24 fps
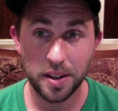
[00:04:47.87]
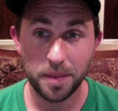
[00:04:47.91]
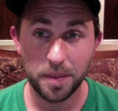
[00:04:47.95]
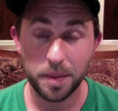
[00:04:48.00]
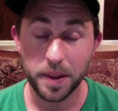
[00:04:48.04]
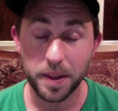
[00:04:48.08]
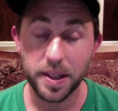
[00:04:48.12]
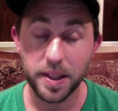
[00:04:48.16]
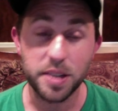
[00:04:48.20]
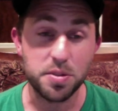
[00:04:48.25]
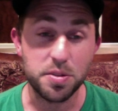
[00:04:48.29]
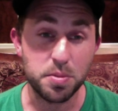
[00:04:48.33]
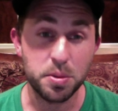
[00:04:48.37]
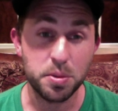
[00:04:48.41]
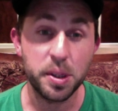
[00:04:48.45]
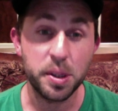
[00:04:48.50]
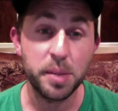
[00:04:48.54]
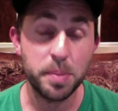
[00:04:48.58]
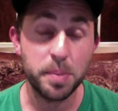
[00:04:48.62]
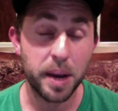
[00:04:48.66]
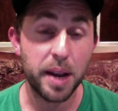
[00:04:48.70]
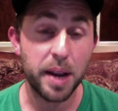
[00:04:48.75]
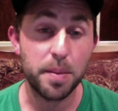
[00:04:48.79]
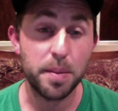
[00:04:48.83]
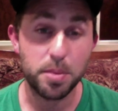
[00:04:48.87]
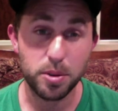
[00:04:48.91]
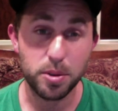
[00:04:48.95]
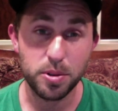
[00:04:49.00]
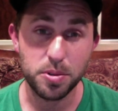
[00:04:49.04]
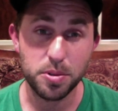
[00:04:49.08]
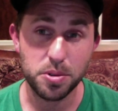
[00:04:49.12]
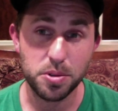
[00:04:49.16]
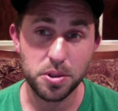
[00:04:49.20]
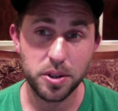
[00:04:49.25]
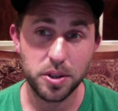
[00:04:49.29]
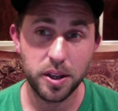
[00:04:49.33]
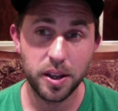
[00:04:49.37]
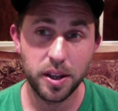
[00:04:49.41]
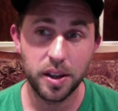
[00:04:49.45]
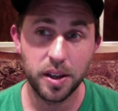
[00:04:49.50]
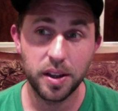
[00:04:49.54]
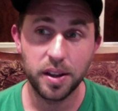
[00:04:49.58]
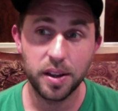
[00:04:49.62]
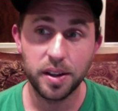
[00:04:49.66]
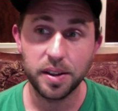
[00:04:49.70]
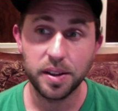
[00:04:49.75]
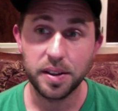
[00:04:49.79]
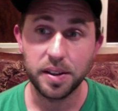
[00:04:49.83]
And that's really my approach.
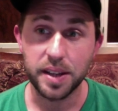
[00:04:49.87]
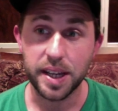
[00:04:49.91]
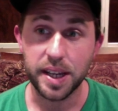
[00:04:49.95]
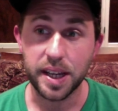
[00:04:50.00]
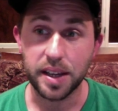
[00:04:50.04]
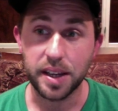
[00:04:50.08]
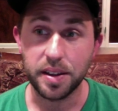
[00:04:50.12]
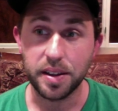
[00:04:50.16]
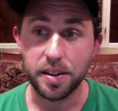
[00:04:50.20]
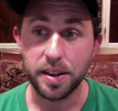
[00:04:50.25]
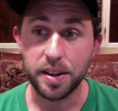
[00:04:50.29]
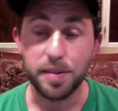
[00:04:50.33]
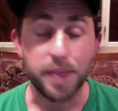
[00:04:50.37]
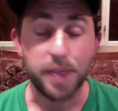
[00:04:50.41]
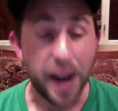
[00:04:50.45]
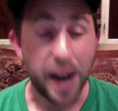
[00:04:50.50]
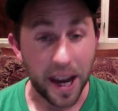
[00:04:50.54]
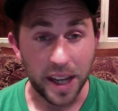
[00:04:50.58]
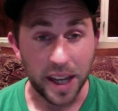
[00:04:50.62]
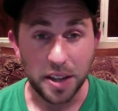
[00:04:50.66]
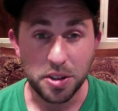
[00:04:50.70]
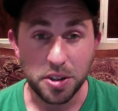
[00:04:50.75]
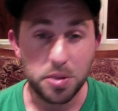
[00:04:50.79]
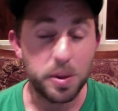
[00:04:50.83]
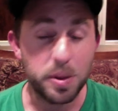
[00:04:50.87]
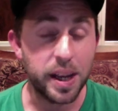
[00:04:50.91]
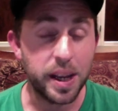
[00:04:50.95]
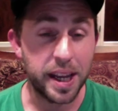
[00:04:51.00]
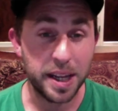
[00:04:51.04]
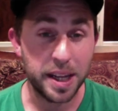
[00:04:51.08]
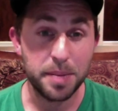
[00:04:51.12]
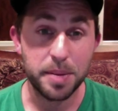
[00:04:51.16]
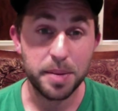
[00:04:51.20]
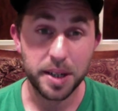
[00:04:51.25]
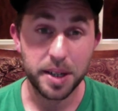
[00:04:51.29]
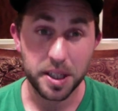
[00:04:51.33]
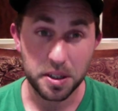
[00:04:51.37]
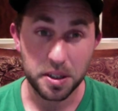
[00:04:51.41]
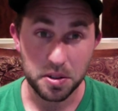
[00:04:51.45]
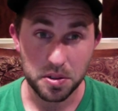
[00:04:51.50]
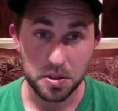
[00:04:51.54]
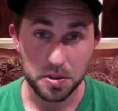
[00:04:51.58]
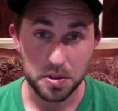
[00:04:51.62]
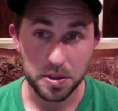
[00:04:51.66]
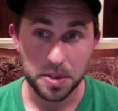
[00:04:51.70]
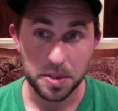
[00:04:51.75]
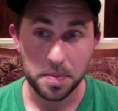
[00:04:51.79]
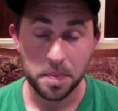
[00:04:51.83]
Like, if I could do it, anybody can
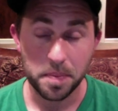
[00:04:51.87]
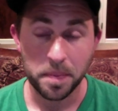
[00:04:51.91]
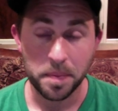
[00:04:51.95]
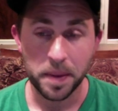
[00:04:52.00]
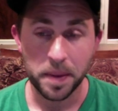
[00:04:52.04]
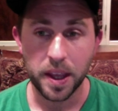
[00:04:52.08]
do it.